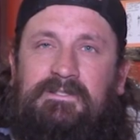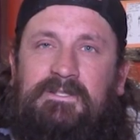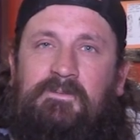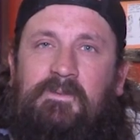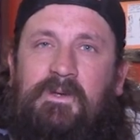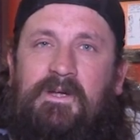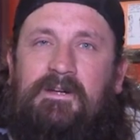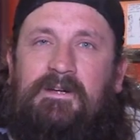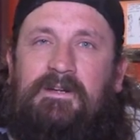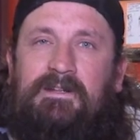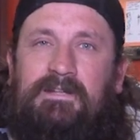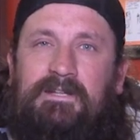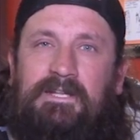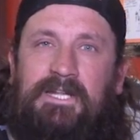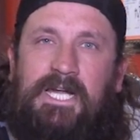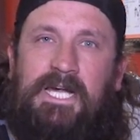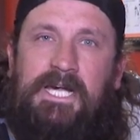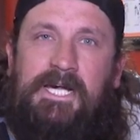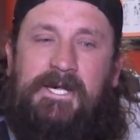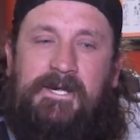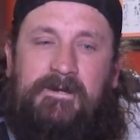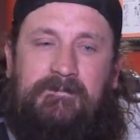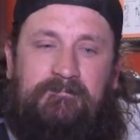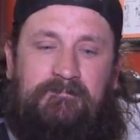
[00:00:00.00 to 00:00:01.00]
spirit
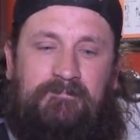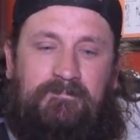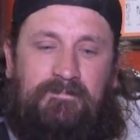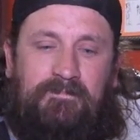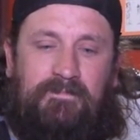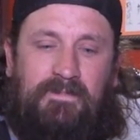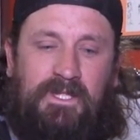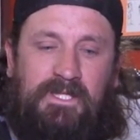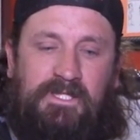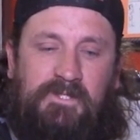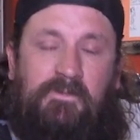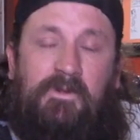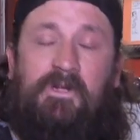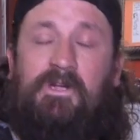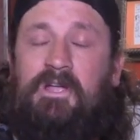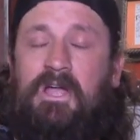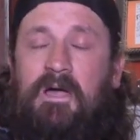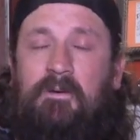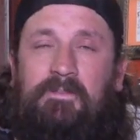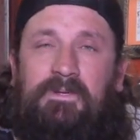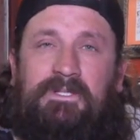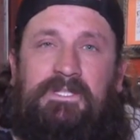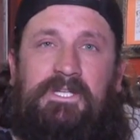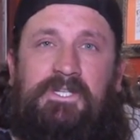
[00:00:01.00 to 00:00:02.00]

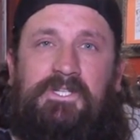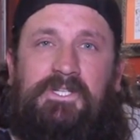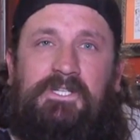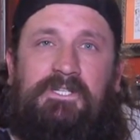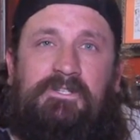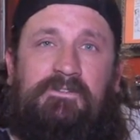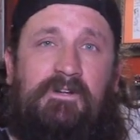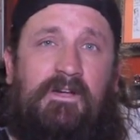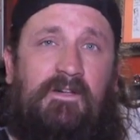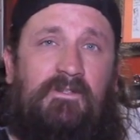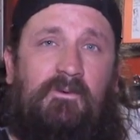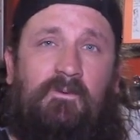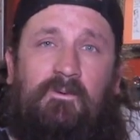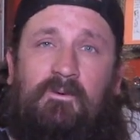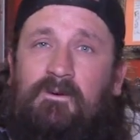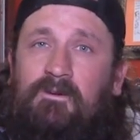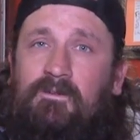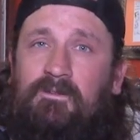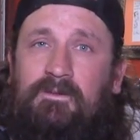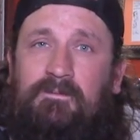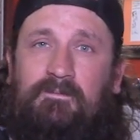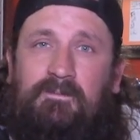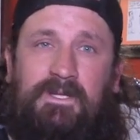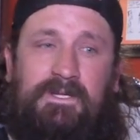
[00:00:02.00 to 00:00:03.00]
competitions around the
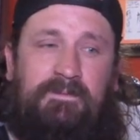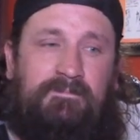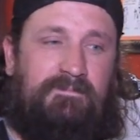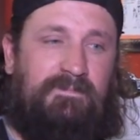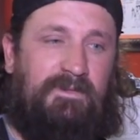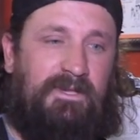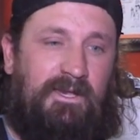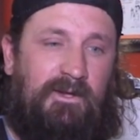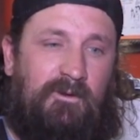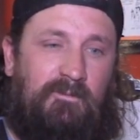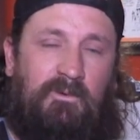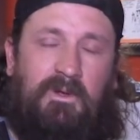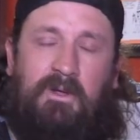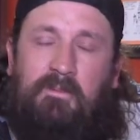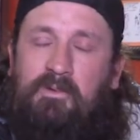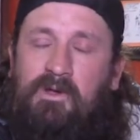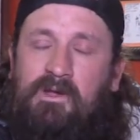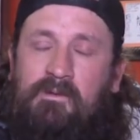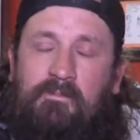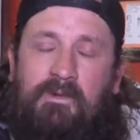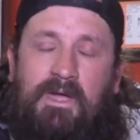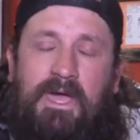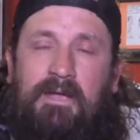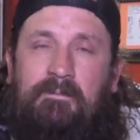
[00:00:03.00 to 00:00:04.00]
world, and we
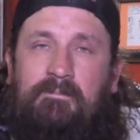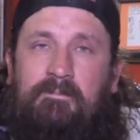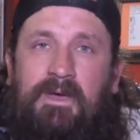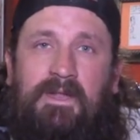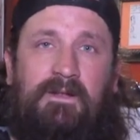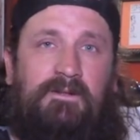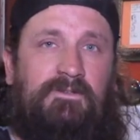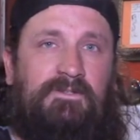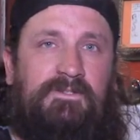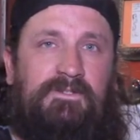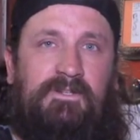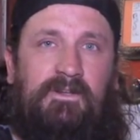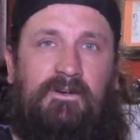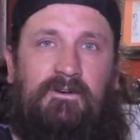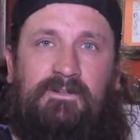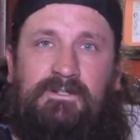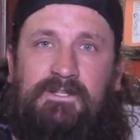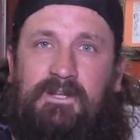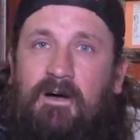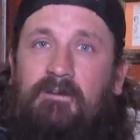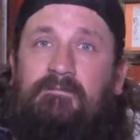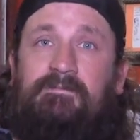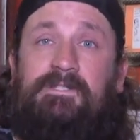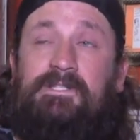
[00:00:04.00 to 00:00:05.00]
bring back medals. So
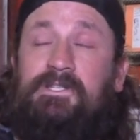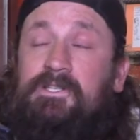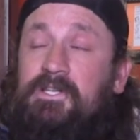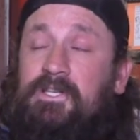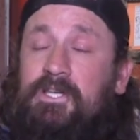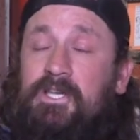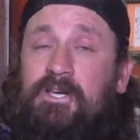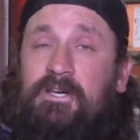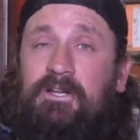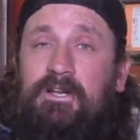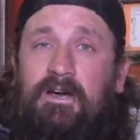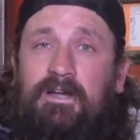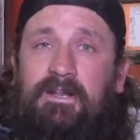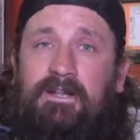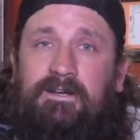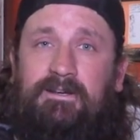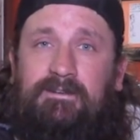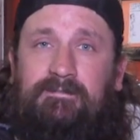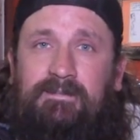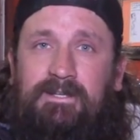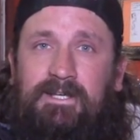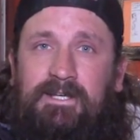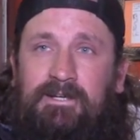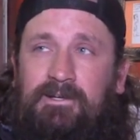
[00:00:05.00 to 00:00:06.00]
it's obviously good on
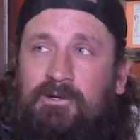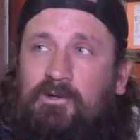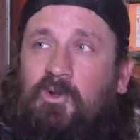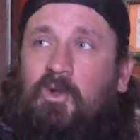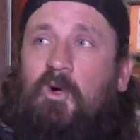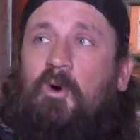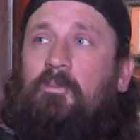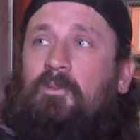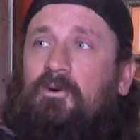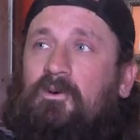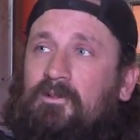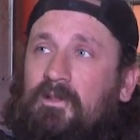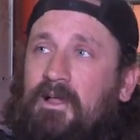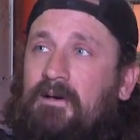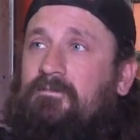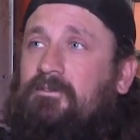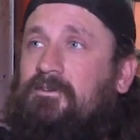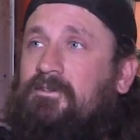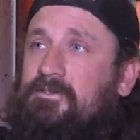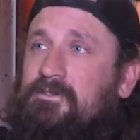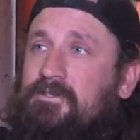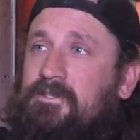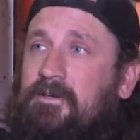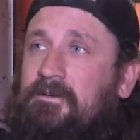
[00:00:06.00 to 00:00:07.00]
a global
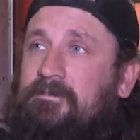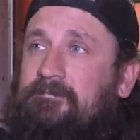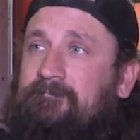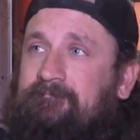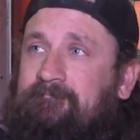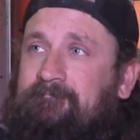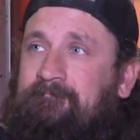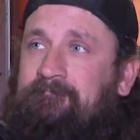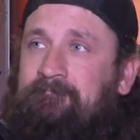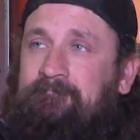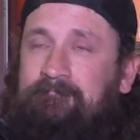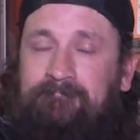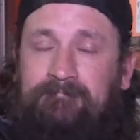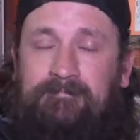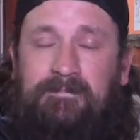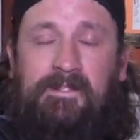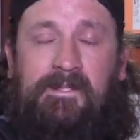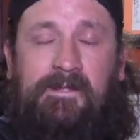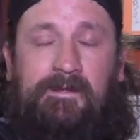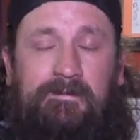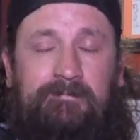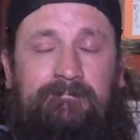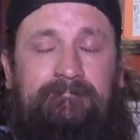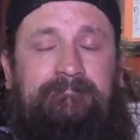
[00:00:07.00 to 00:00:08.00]
level. So
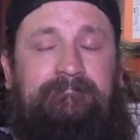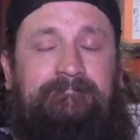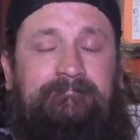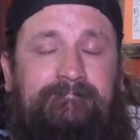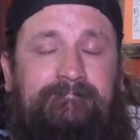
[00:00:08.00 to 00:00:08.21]
yeah.